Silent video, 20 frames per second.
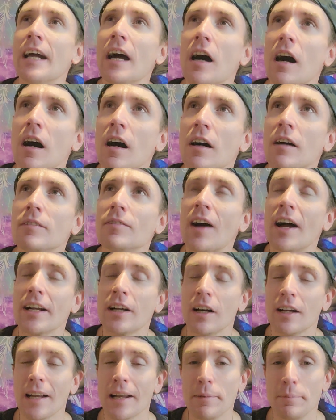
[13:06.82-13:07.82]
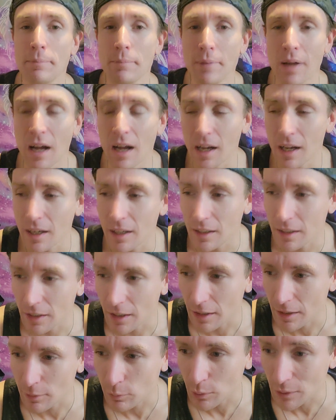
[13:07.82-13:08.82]
of I got
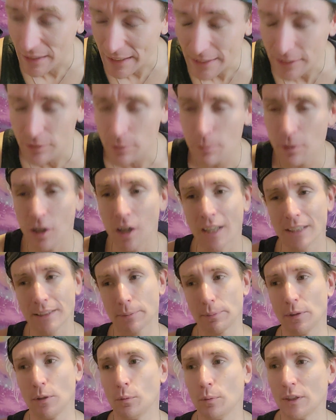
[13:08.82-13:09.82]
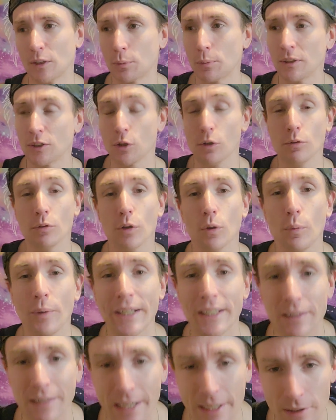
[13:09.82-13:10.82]
released from the hospital, which was over a
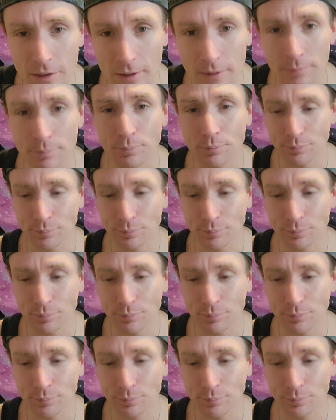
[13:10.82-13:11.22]
week later,